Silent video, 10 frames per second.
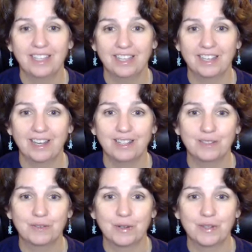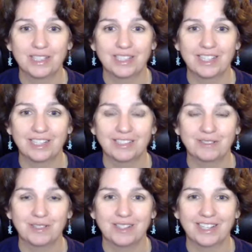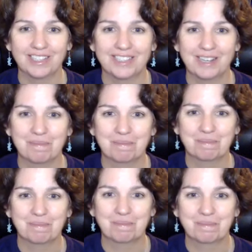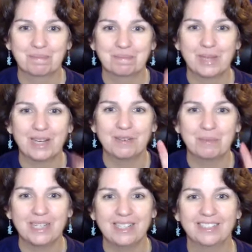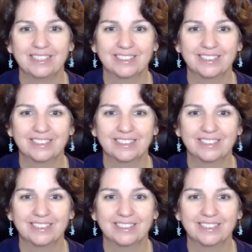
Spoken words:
And I look forward to connecting with you next time. Bye, everybody.